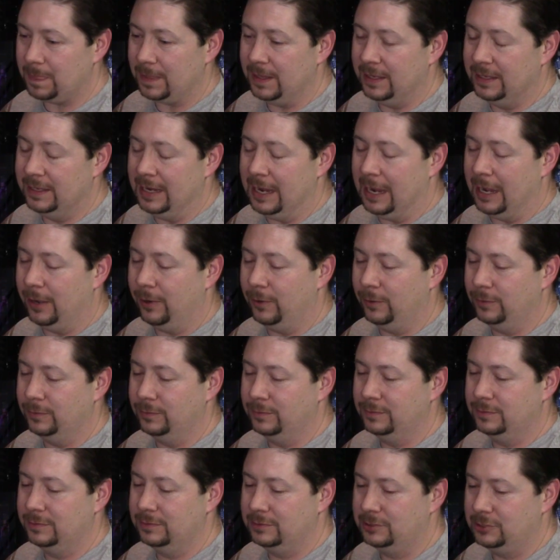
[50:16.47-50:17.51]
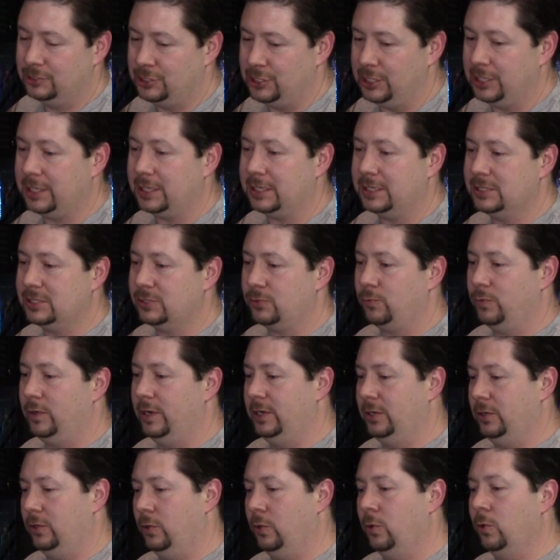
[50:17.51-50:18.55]
Now, Chicas
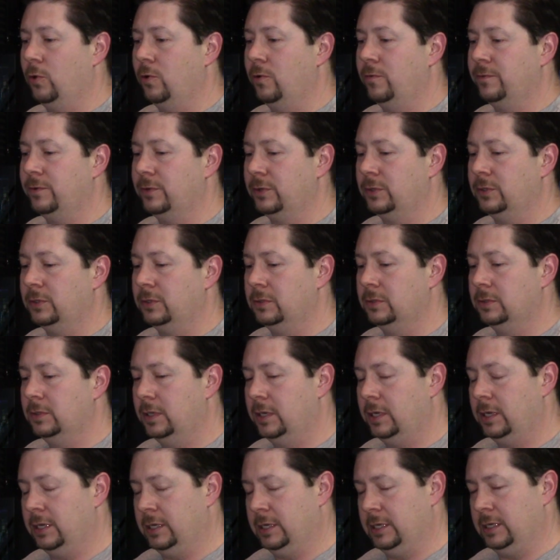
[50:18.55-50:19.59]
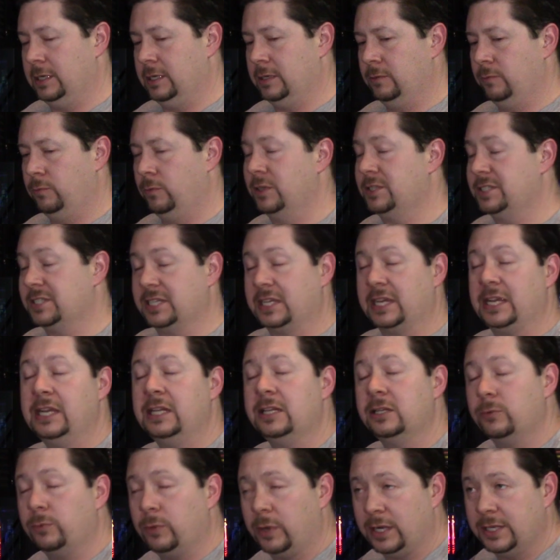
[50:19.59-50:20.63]
went over what
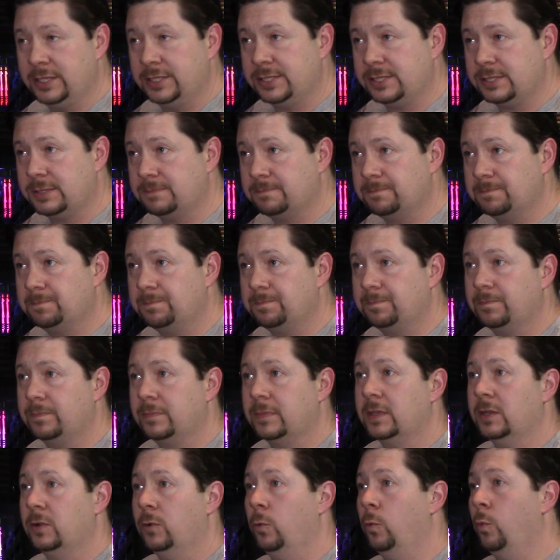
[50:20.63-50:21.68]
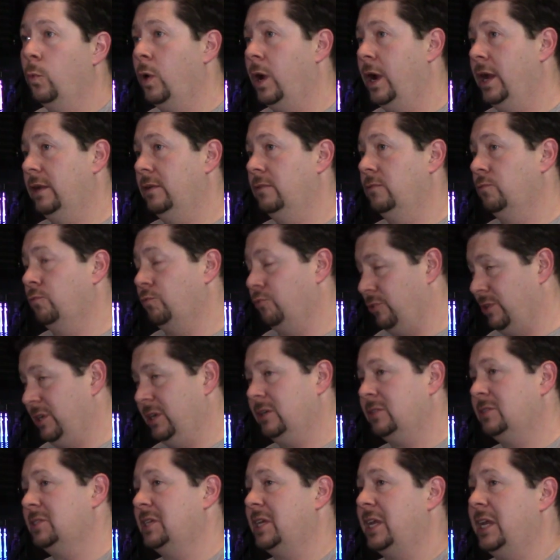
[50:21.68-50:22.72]
tequila was, what
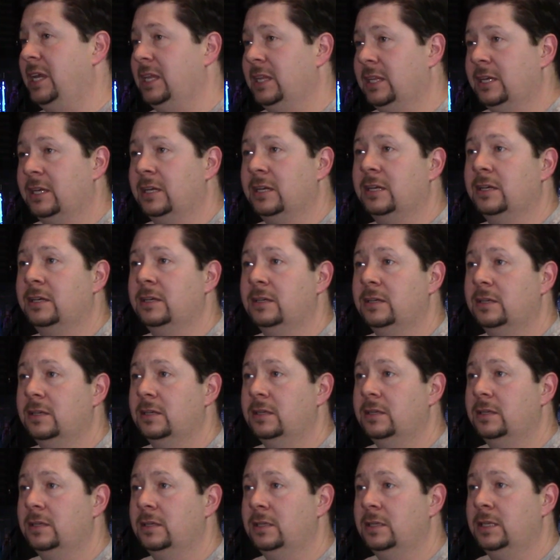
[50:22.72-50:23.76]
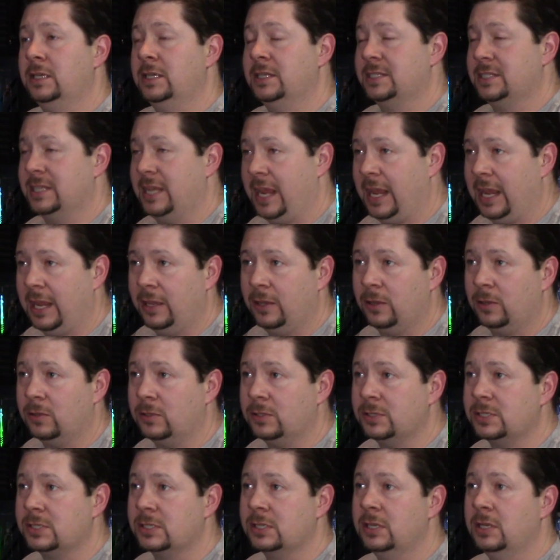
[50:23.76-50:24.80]
real tequila
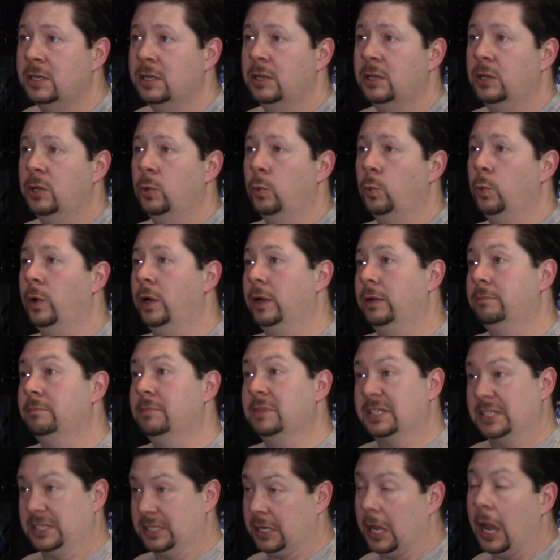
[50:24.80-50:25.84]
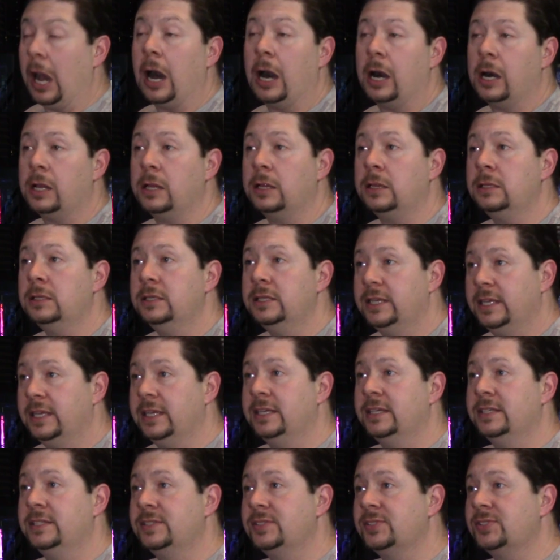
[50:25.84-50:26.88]
entails, what mezcal
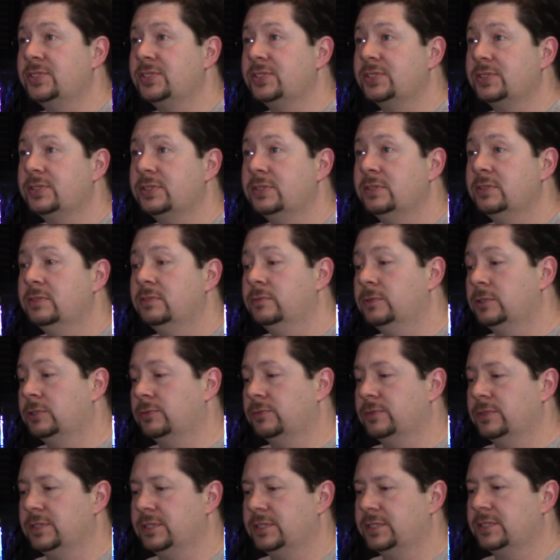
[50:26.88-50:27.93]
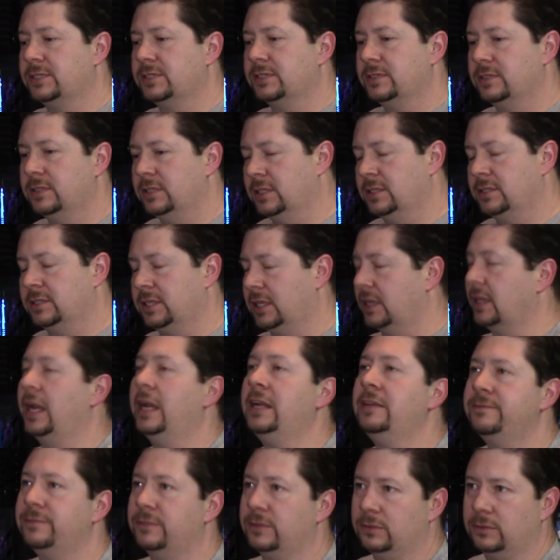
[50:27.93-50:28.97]
is, which was a
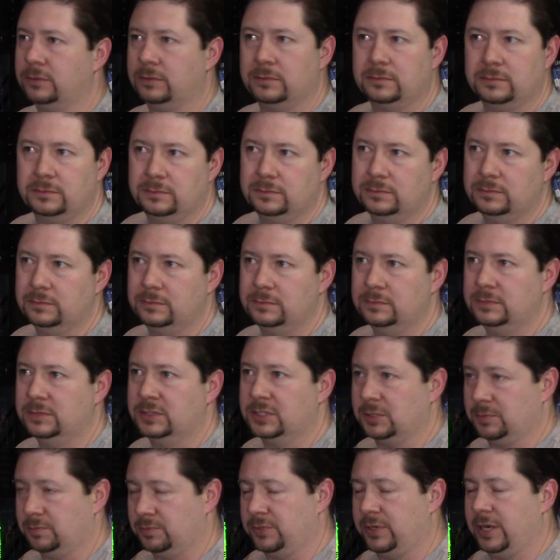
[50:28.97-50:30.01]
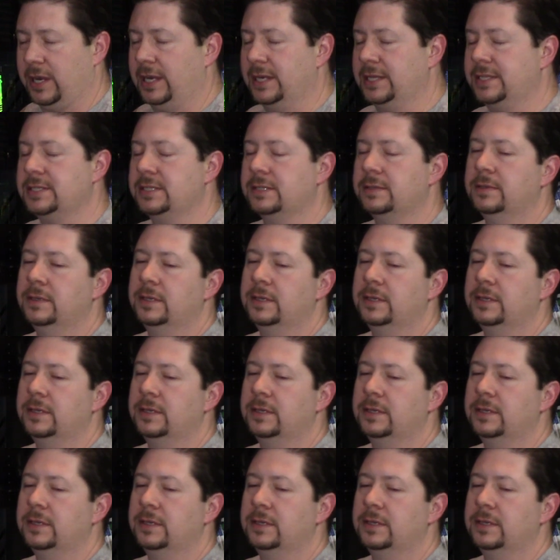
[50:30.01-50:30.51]
delightful surprise.